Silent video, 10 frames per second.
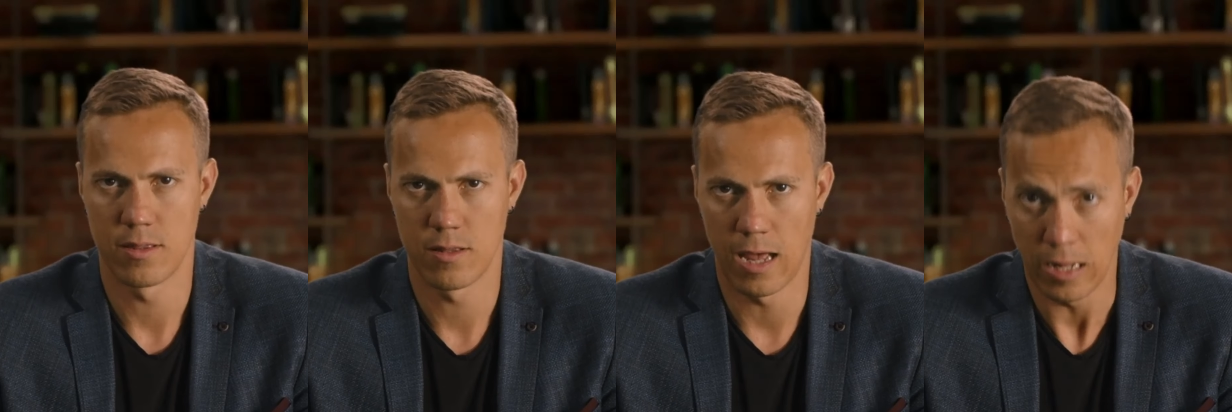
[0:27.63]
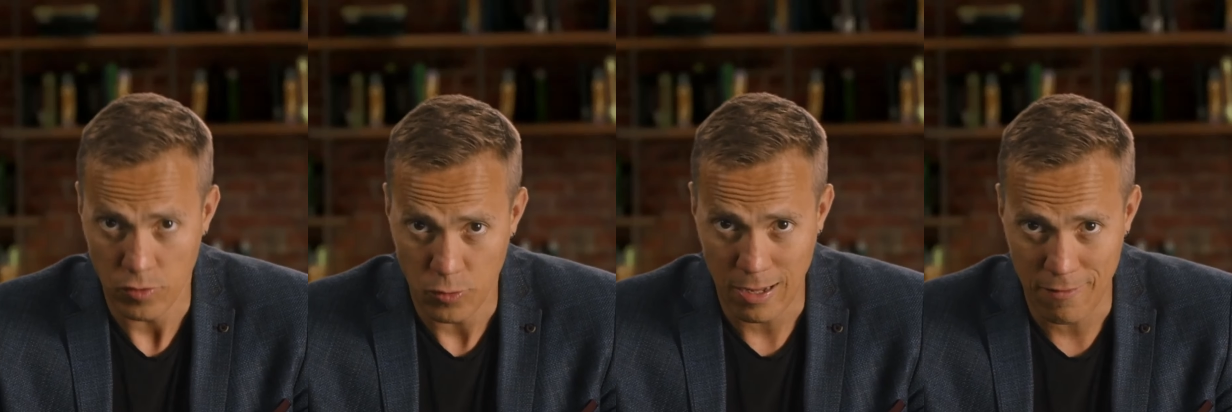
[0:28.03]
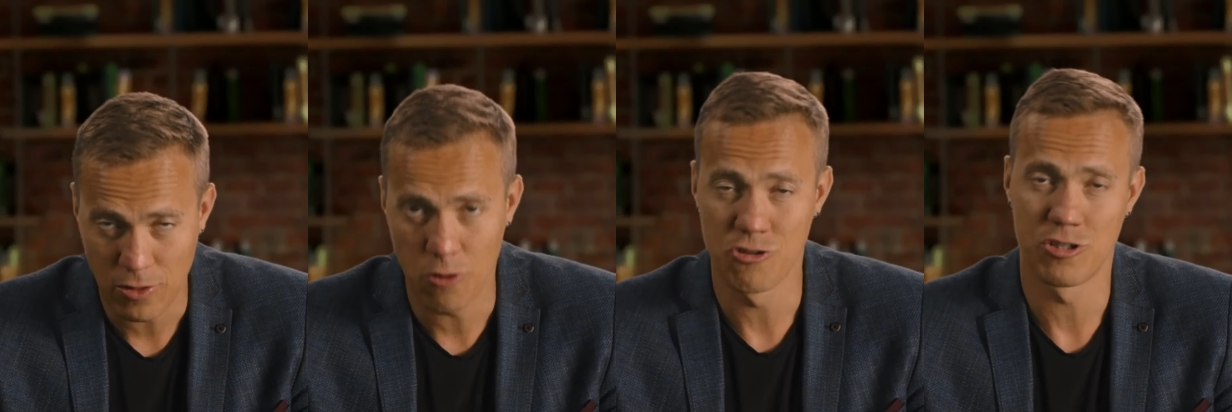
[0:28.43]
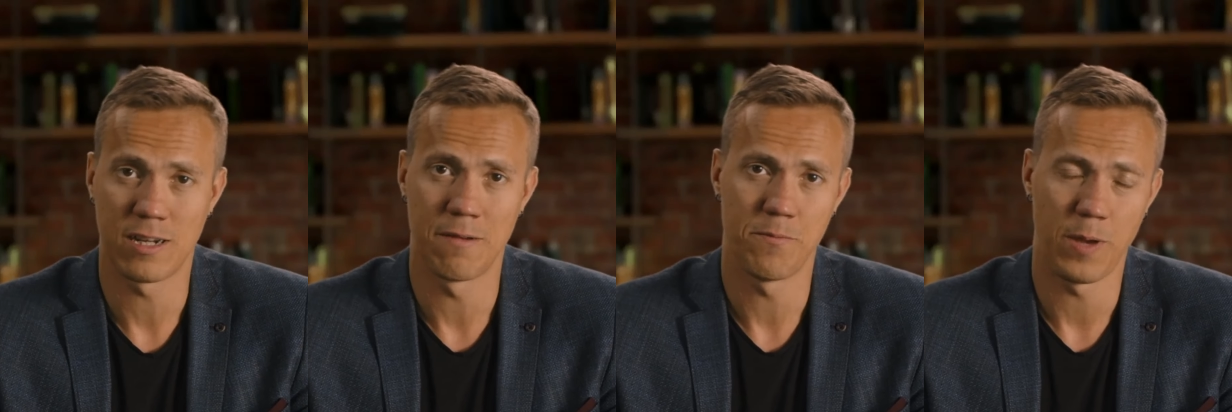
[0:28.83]
and you have launched the
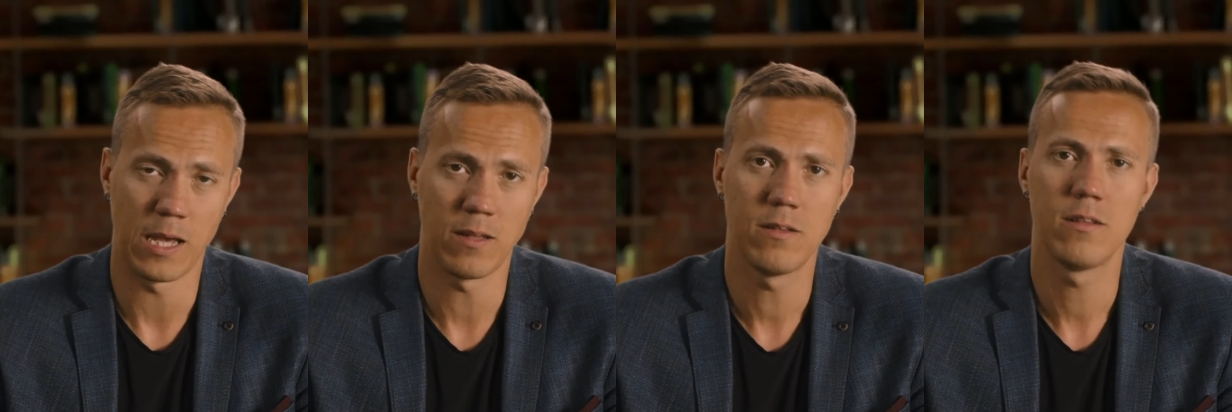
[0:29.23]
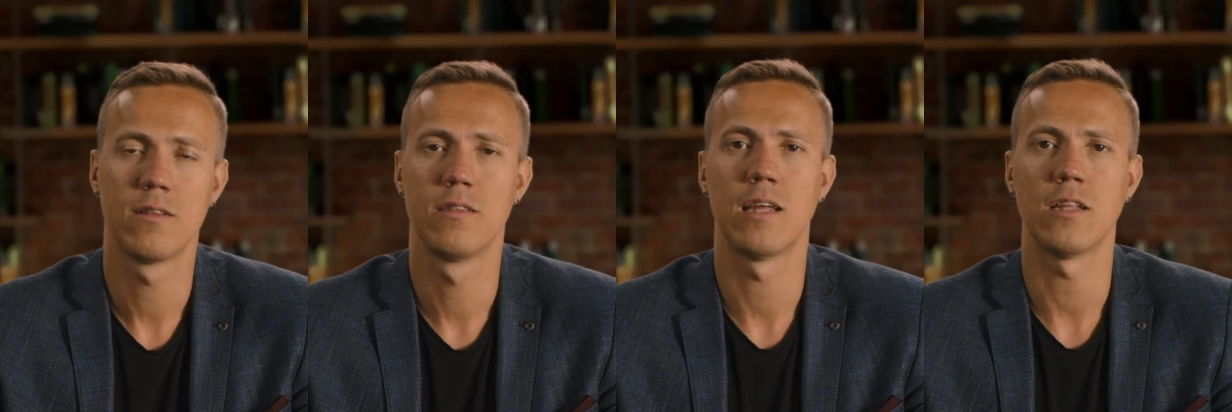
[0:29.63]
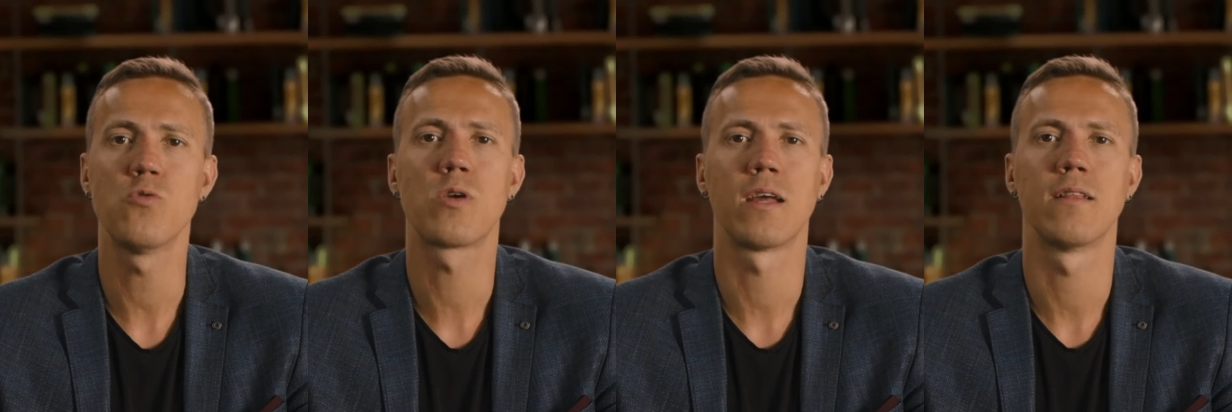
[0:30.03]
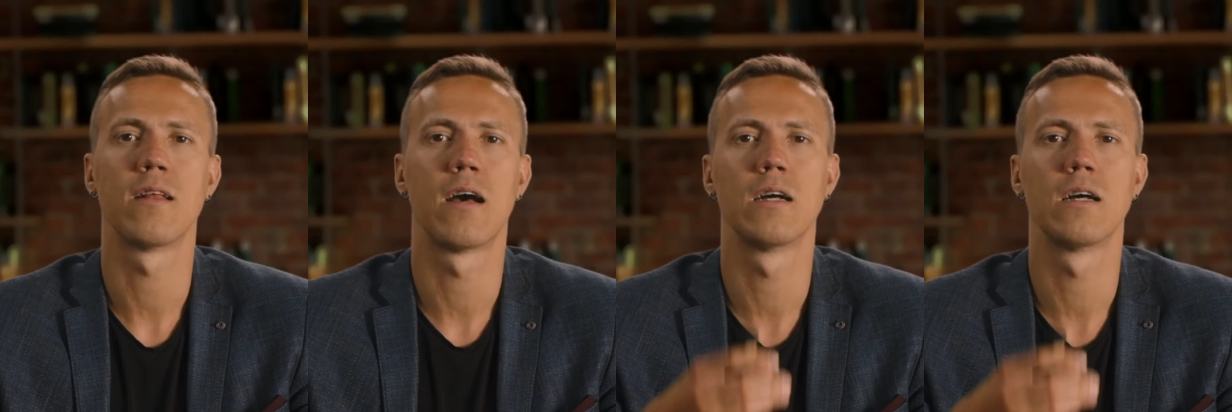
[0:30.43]
campaign, then you can,